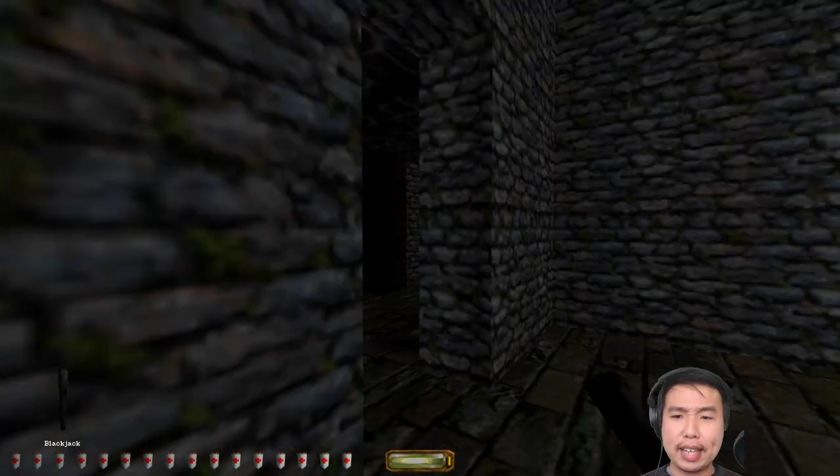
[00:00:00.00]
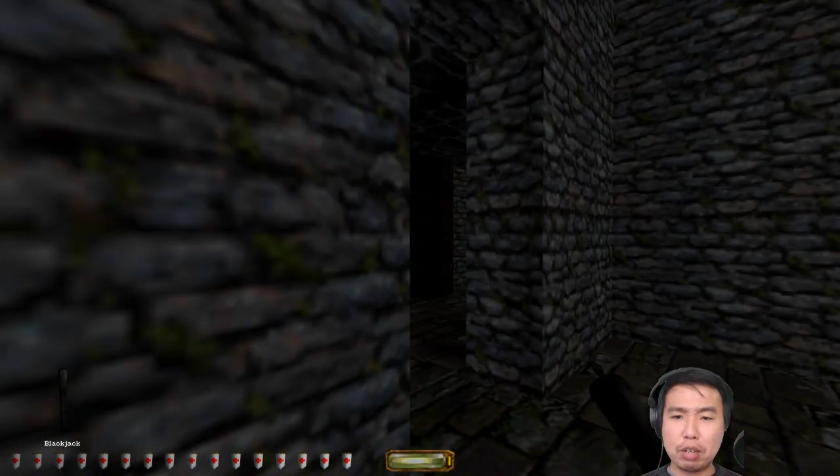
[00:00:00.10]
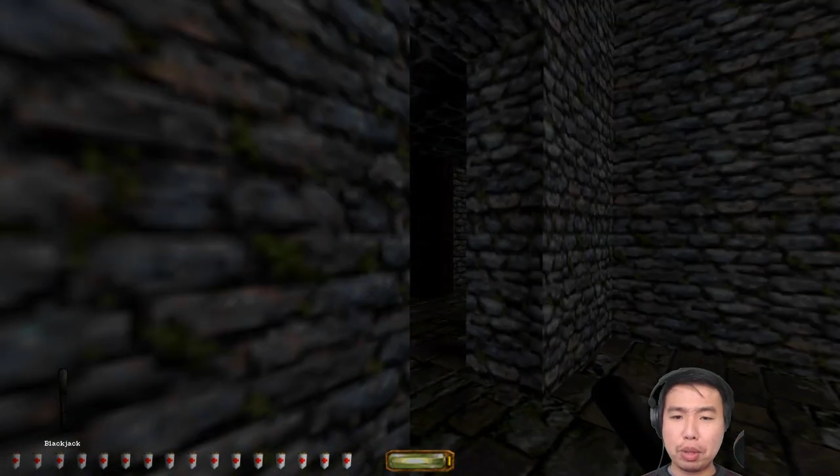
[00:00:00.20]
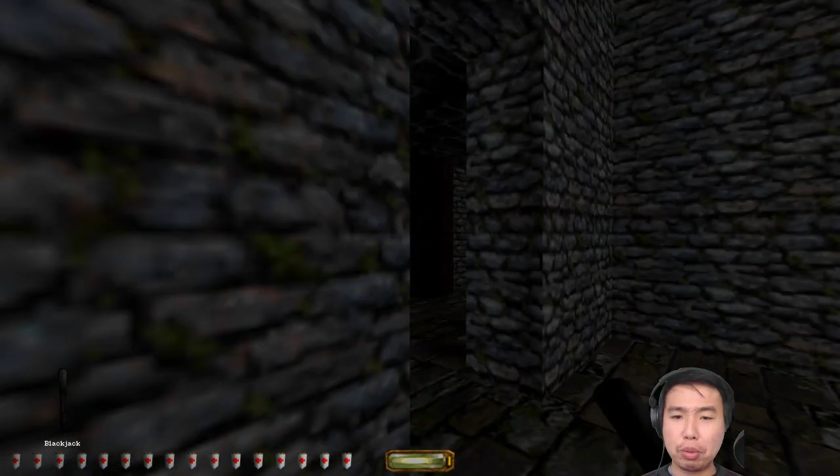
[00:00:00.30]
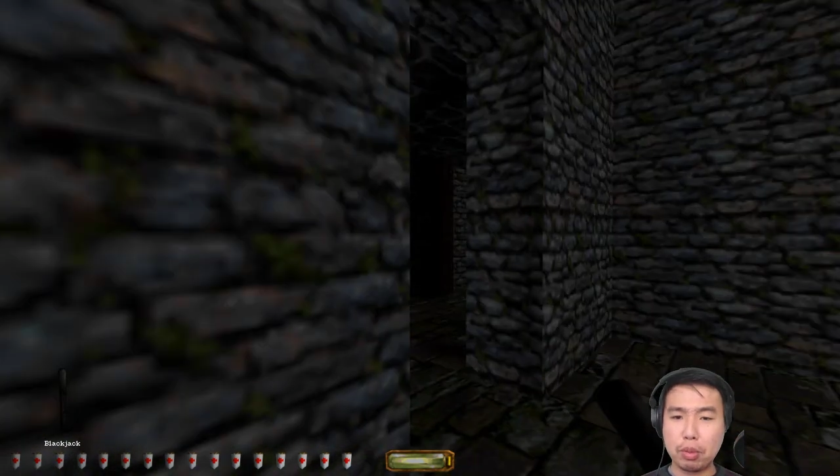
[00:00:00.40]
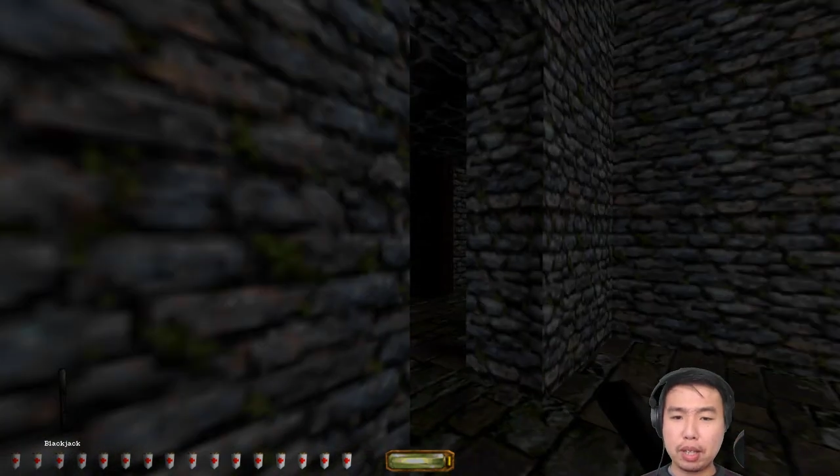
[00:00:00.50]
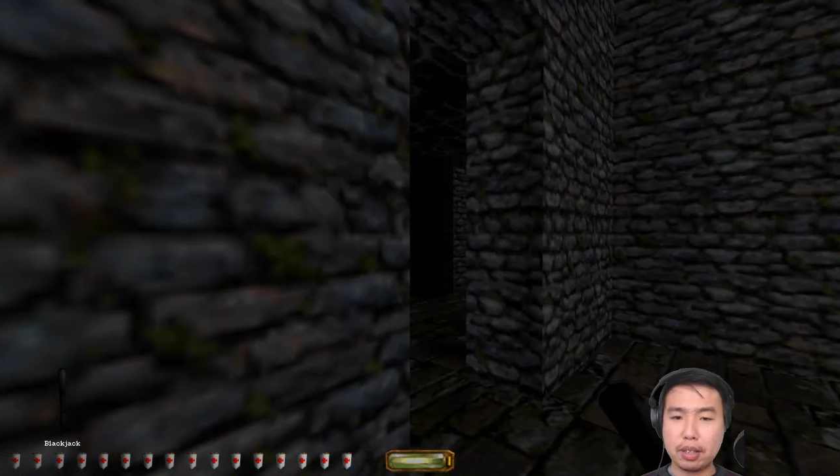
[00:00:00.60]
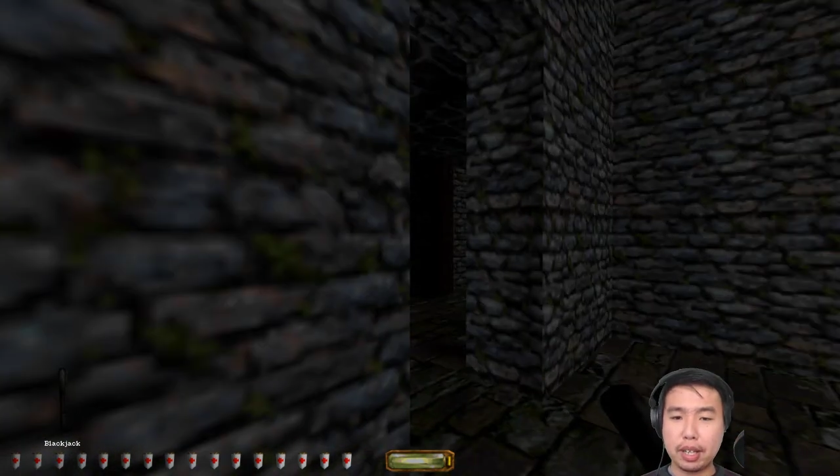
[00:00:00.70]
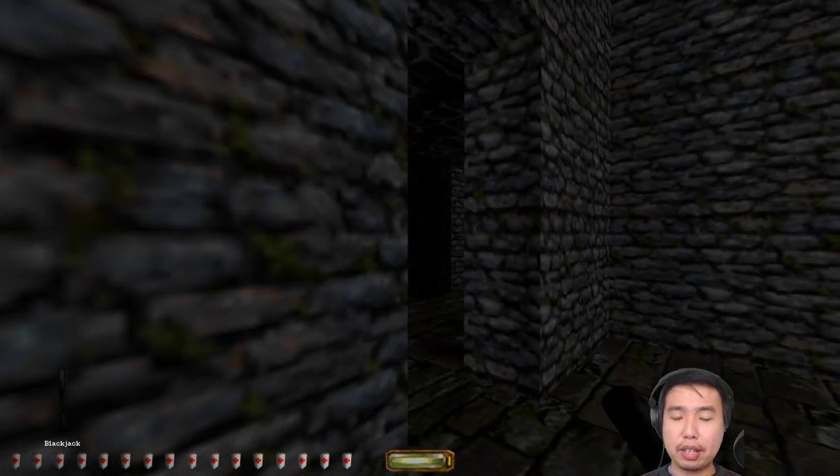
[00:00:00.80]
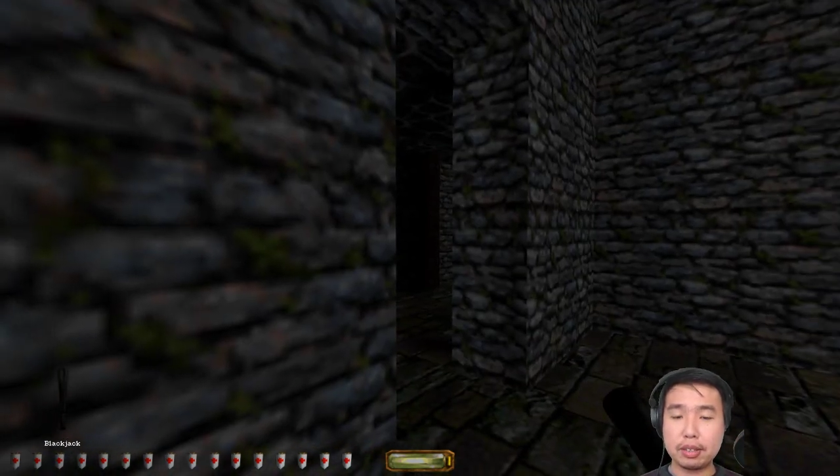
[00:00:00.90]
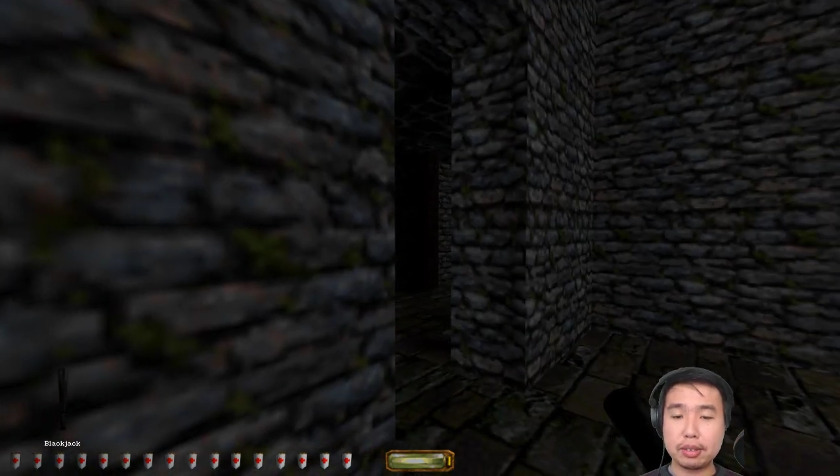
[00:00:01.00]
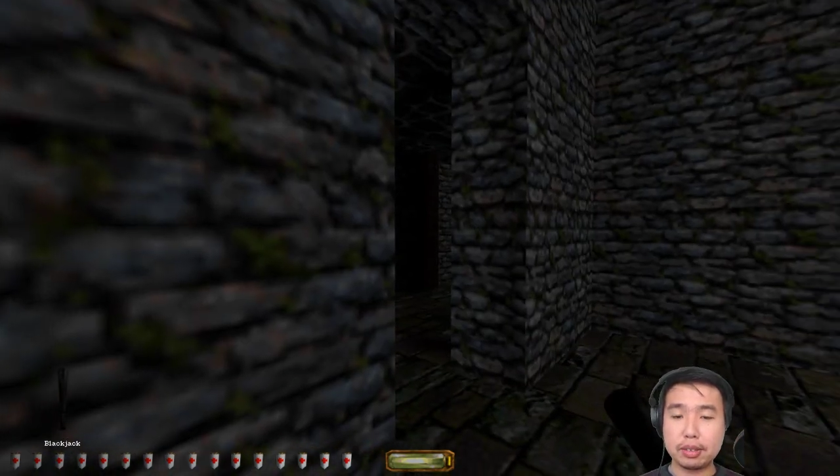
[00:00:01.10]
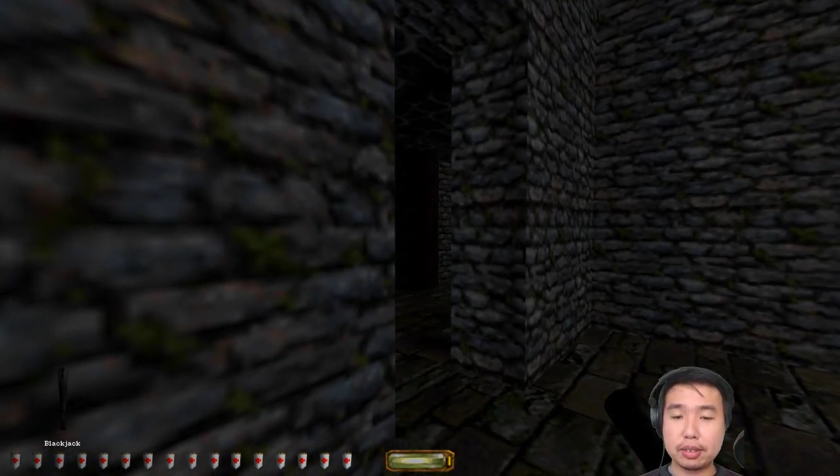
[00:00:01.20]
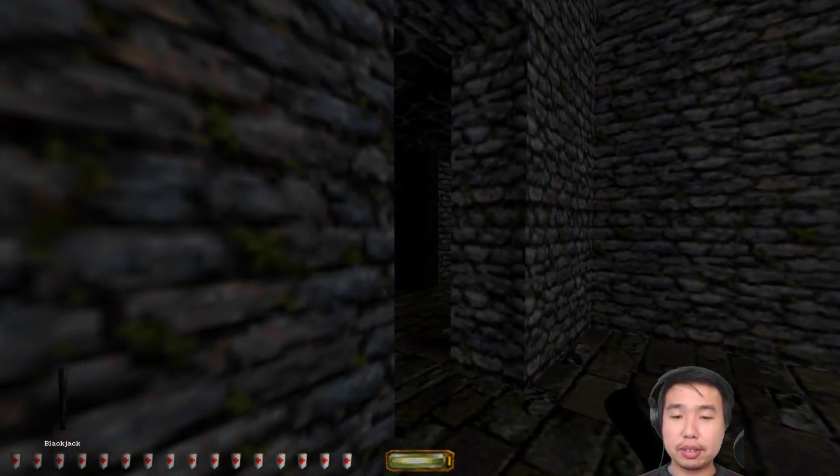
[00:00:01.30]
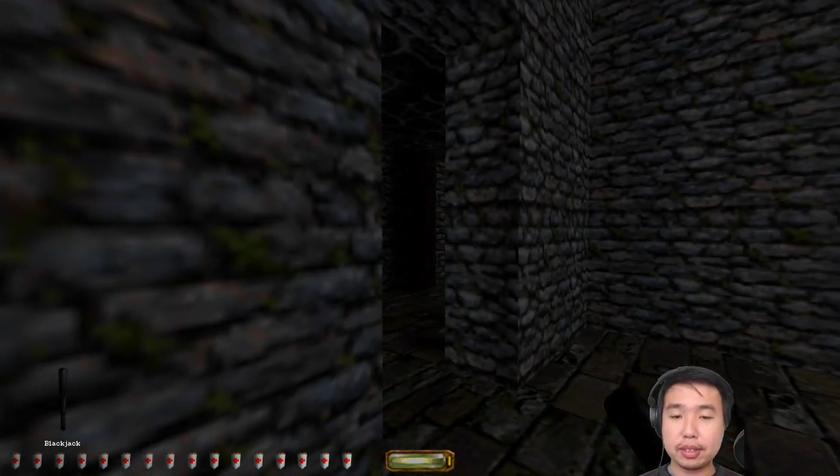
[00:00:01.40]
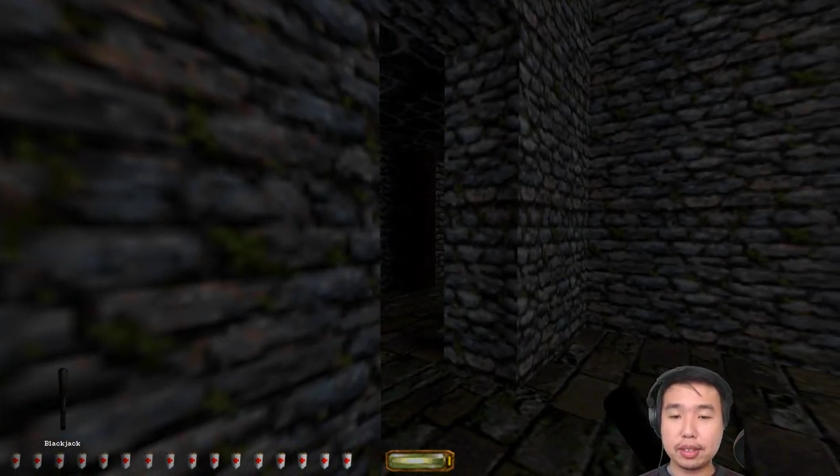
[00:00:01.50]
out with water arrows.